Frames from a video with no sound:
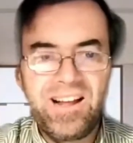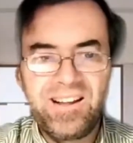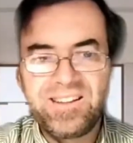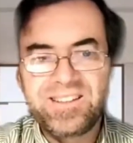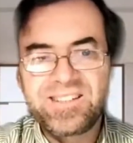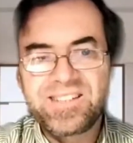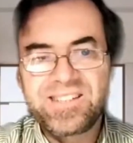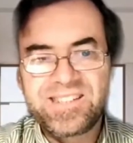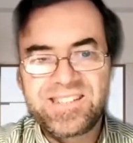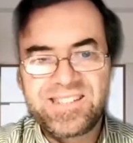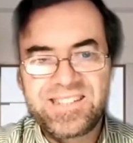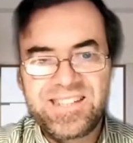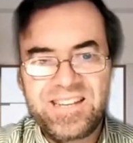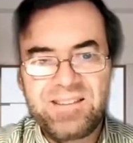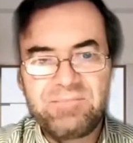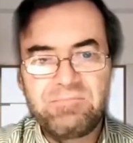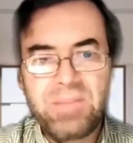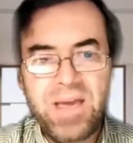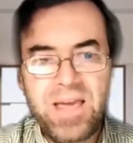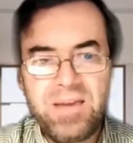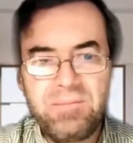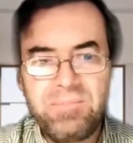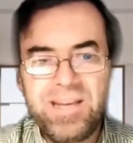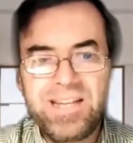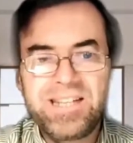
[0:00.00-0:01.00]
else.
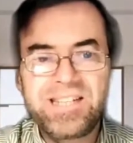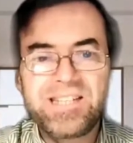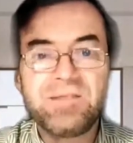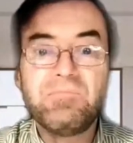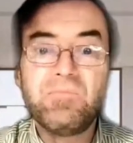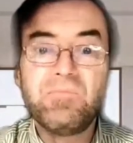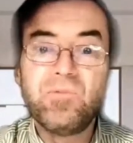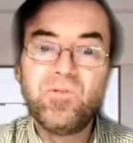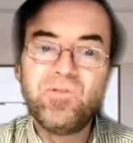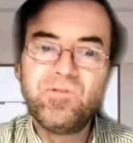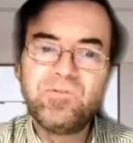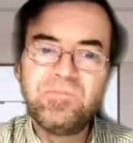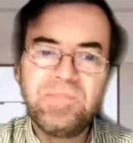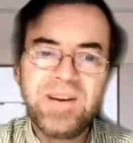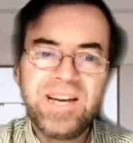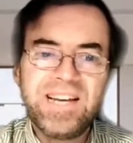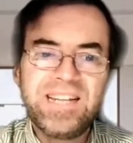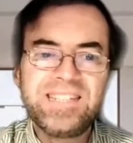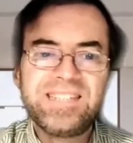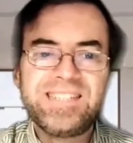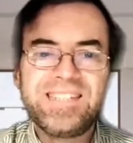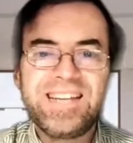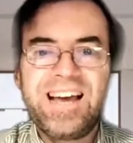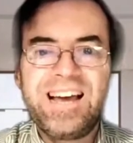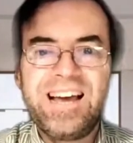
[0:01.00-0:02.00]
Maybe it's a
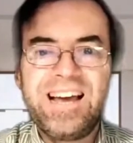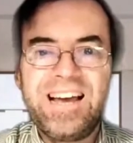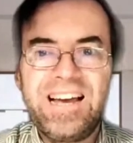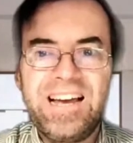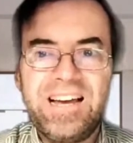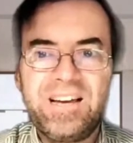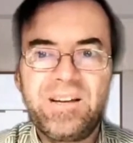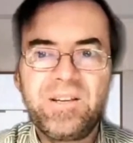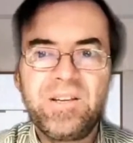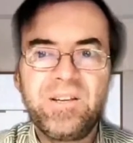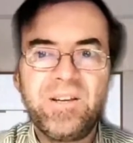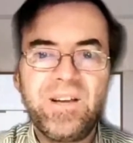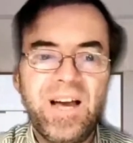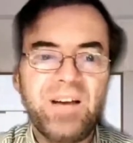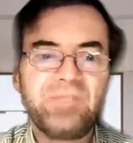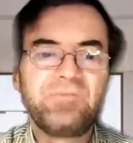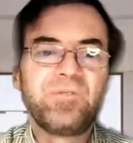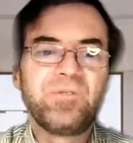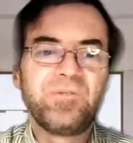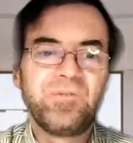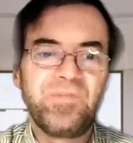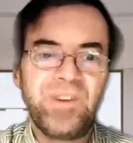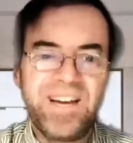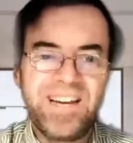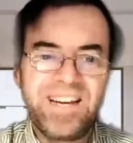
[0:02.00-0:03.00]
movement. You have
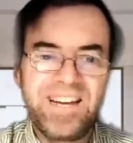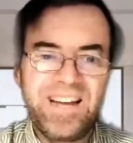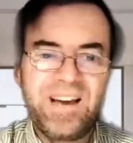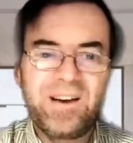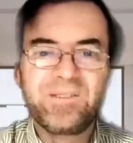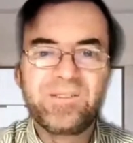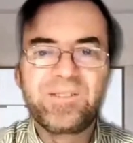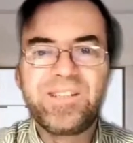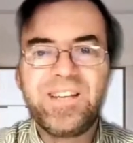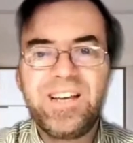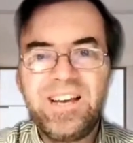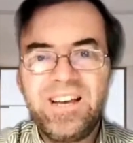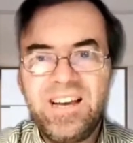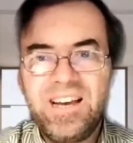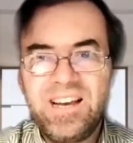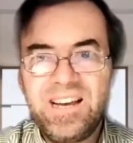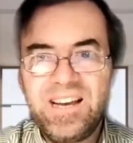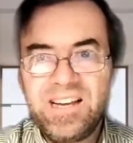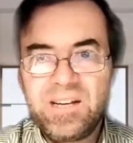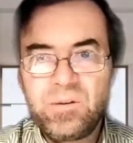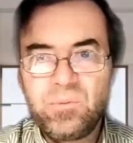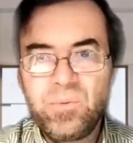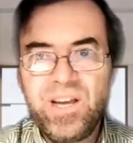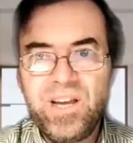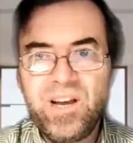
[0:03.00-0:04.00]
to find out.
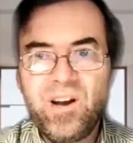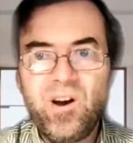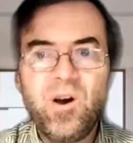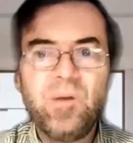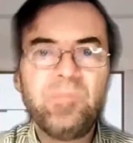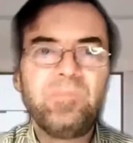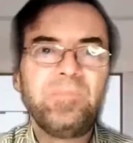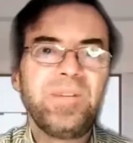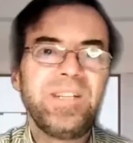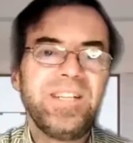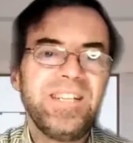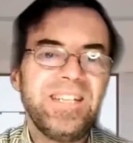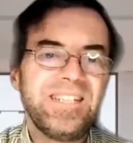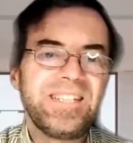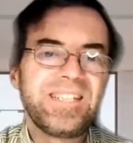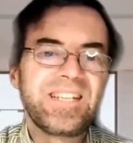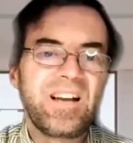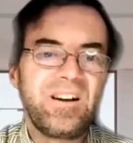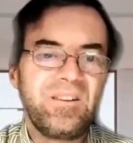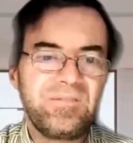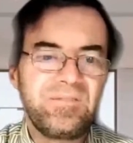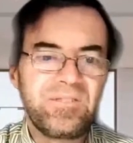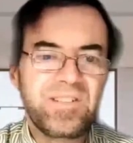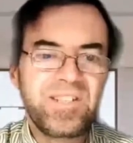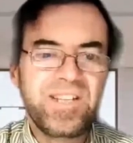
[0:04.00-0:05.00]
And we hope this
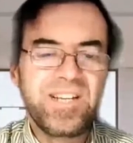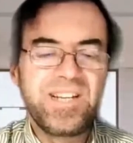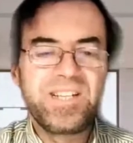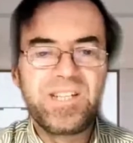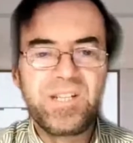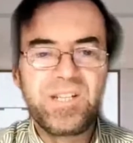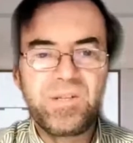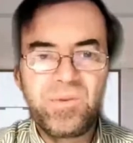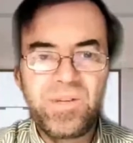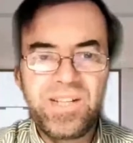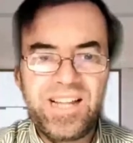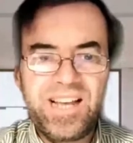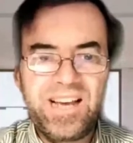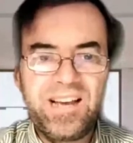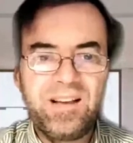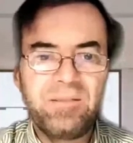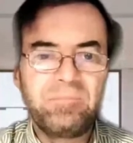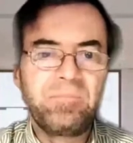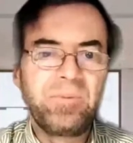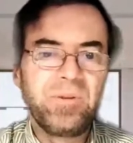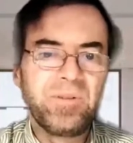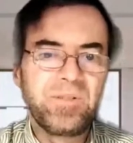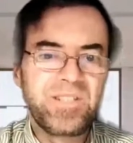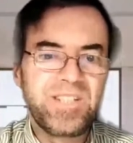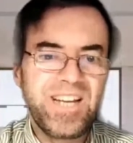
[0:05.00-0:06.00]
conversation will
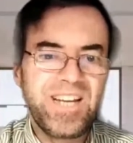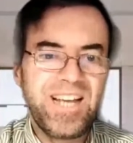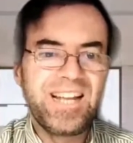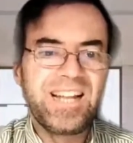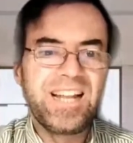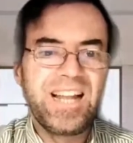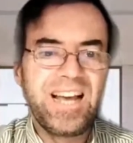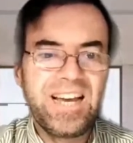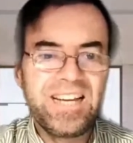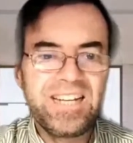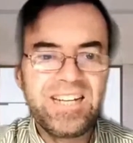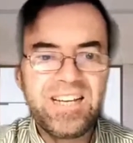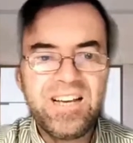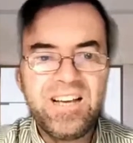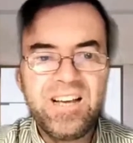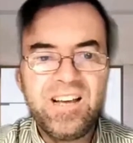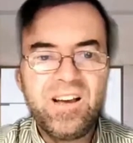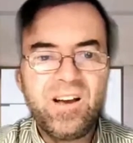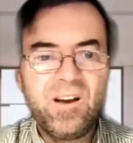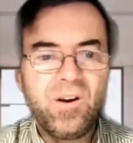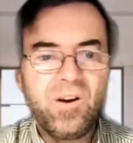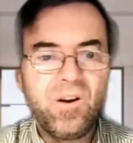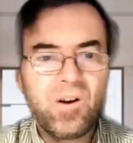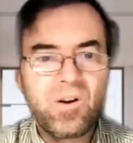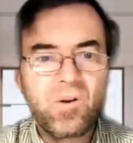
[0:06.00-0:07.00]
help you shed light
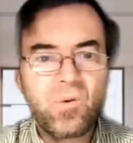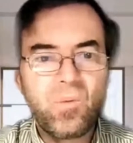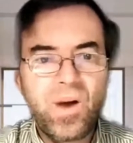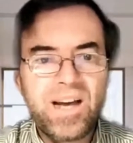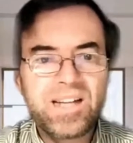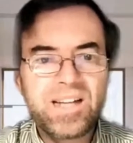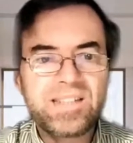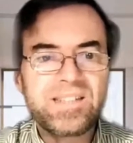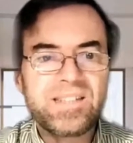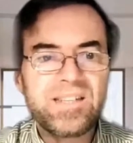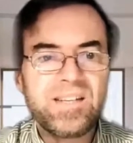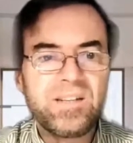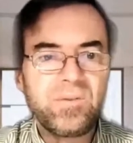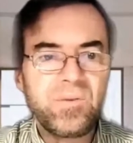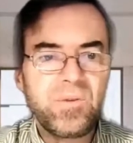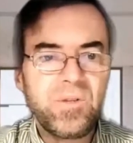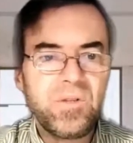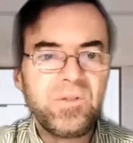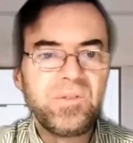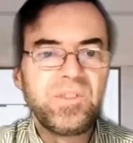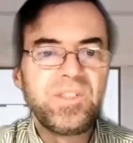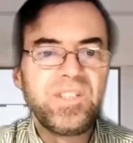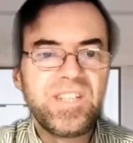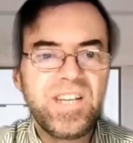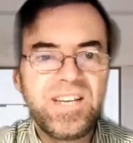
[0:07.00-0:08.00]
on what
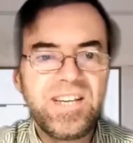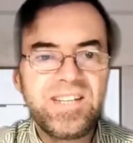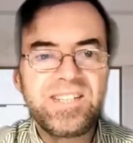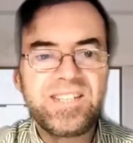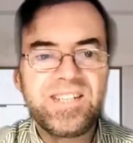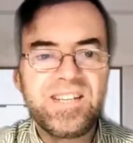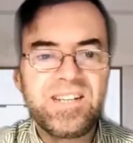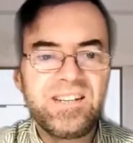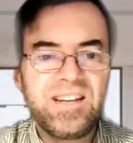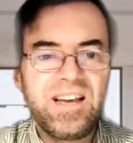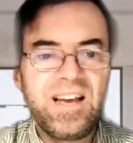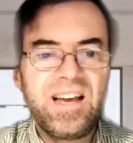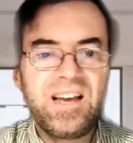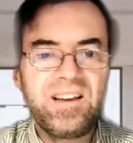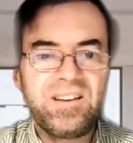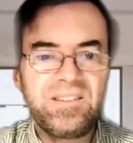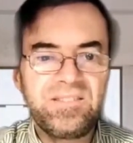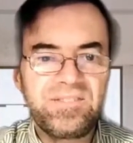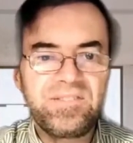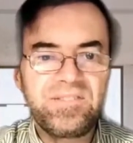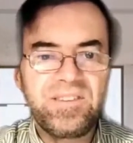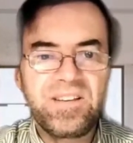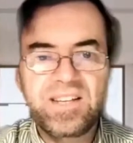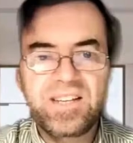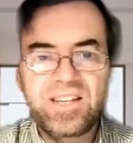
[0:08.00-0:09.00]
Ruud Jason
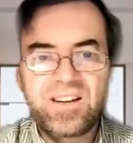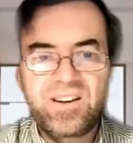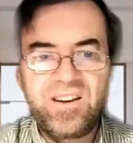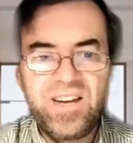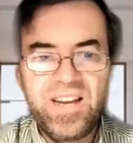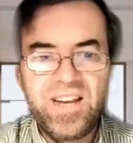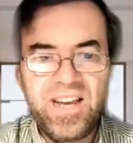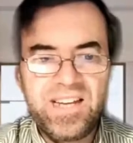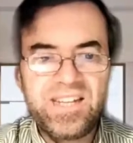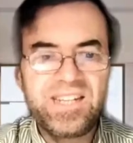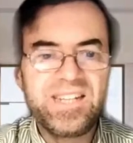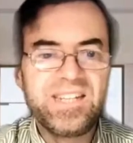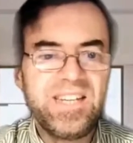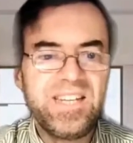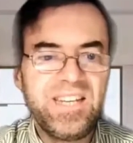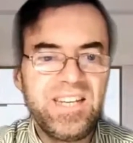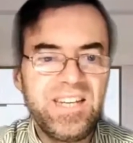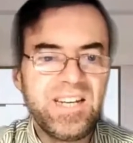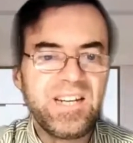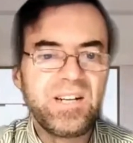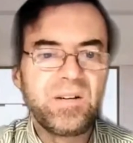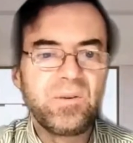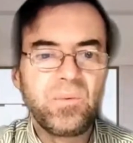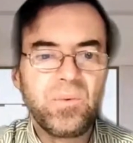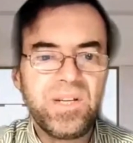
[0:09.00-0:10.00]
have created
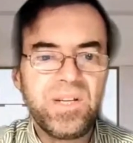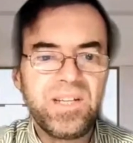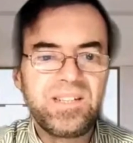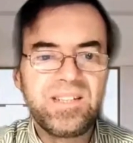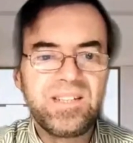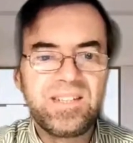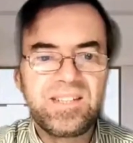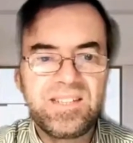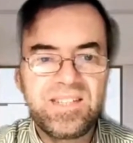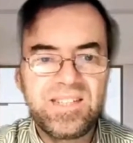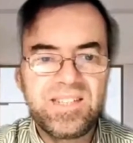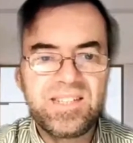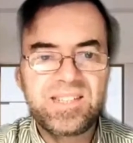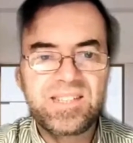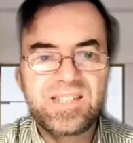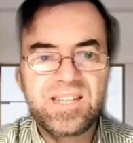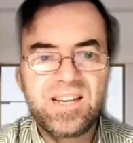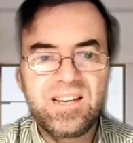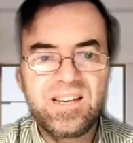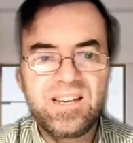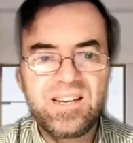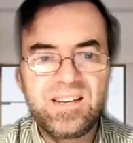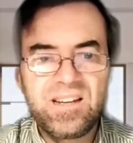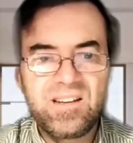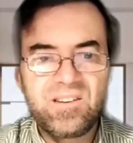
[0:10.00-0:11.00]
here with this
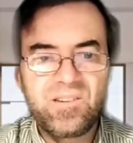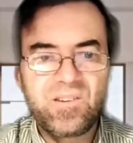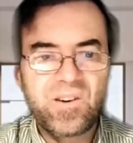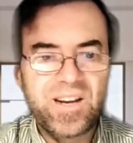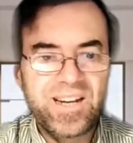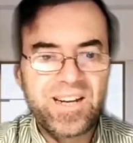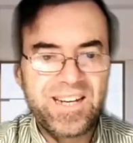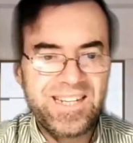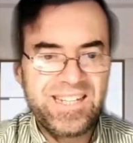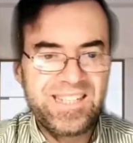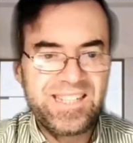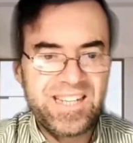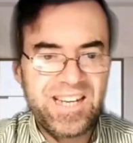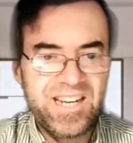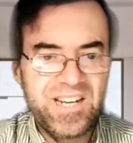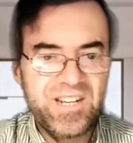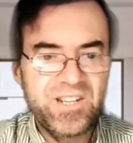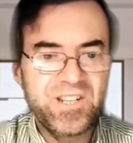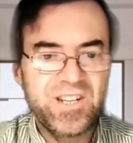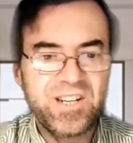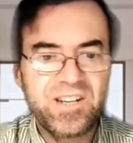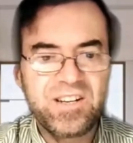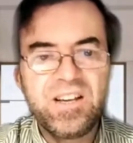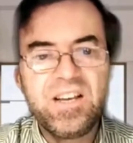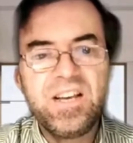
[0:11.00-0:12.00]

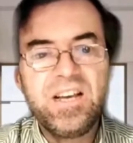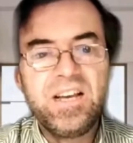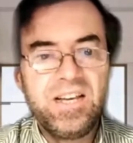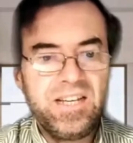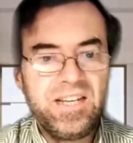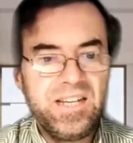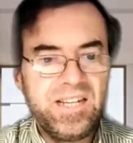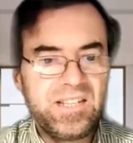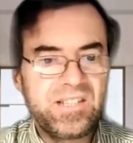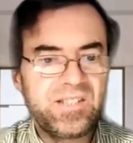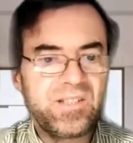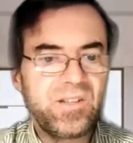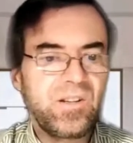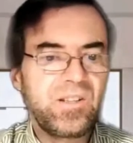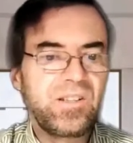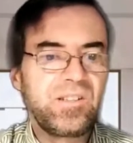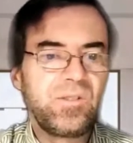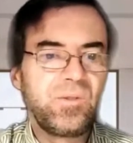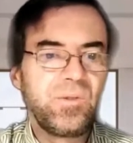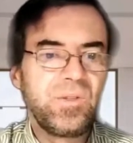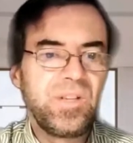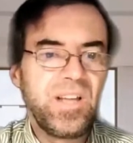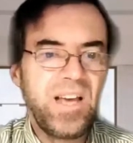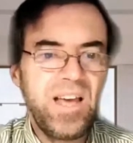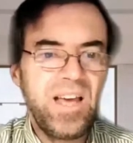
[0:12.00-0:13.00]
organization. It's
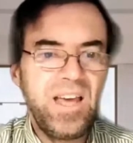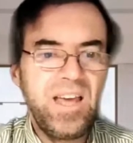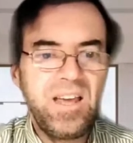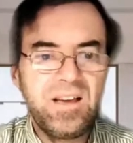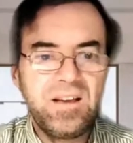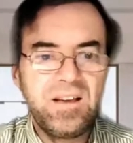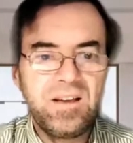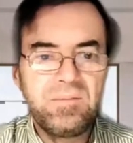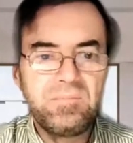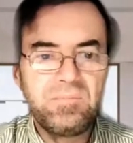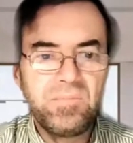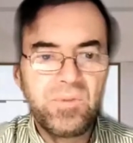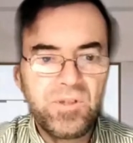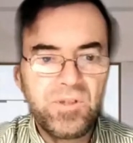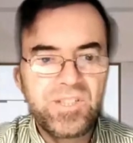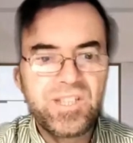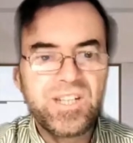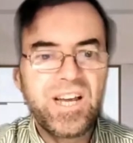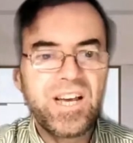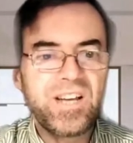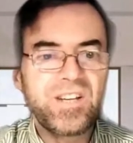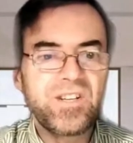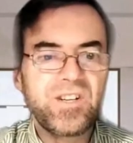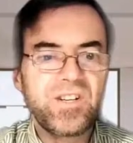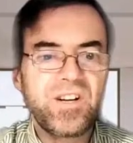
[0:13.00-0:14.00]
today a
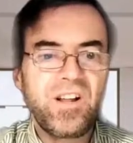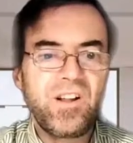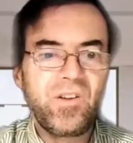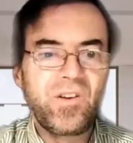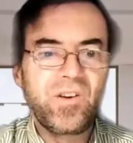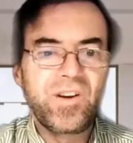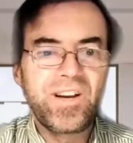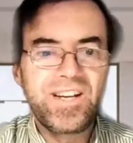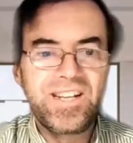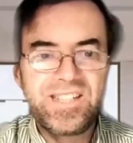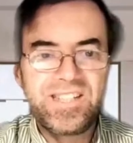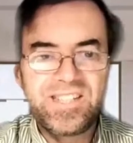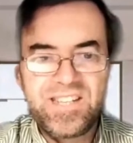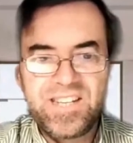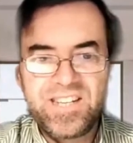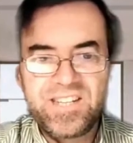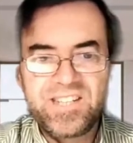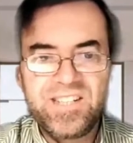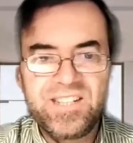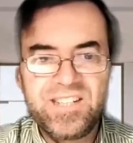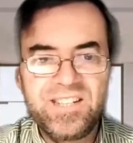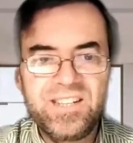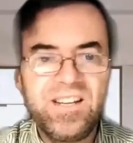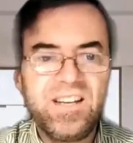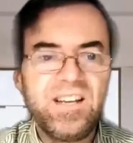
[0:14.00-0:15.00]
multinational
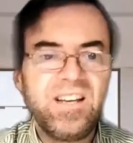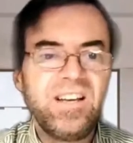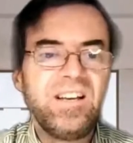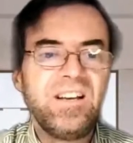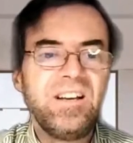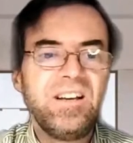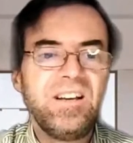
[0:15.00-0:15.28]
organization